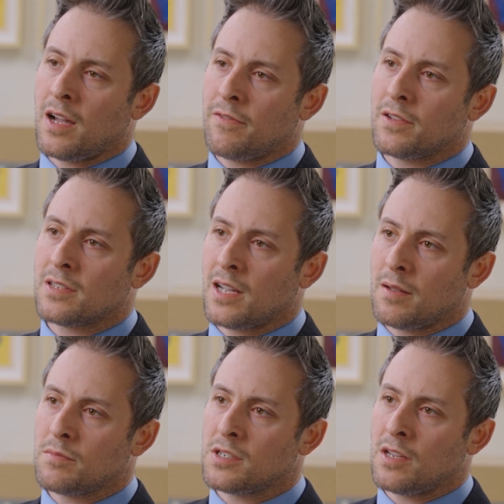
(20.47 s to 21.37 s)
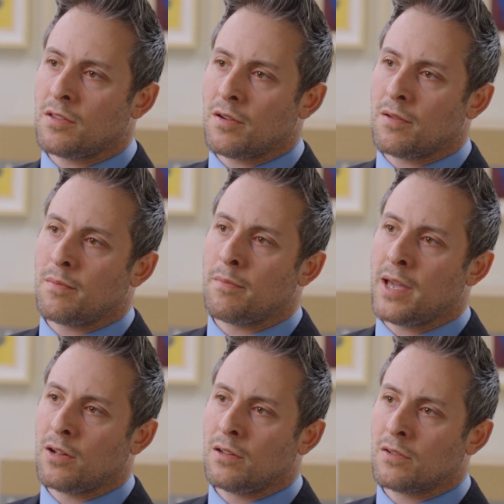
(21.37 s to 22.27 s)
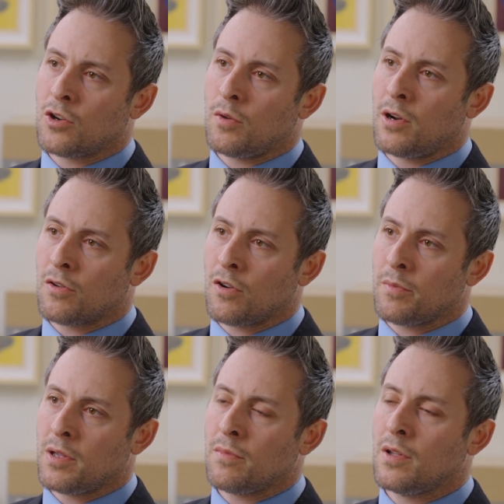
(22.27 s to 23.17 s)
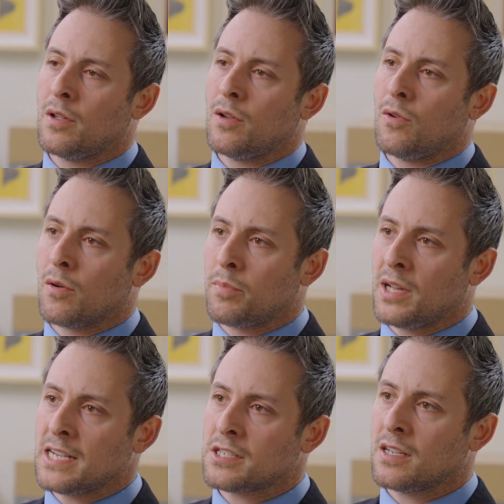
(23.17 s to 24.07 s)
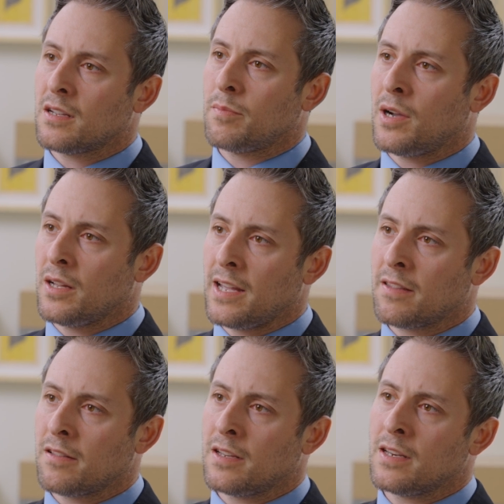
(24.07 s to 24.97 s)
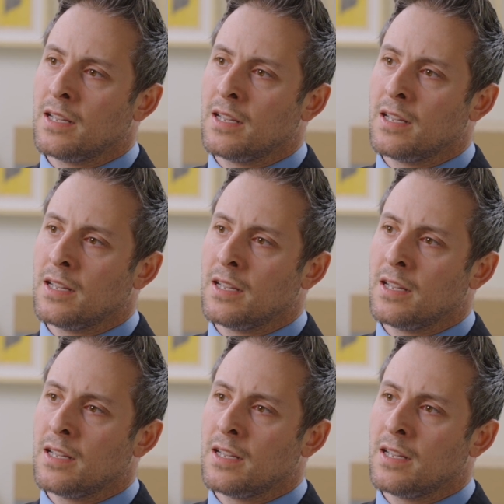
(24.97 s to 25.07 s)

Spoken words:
oftentimes either metal, cobalt chromium, or plastic, polyethylene.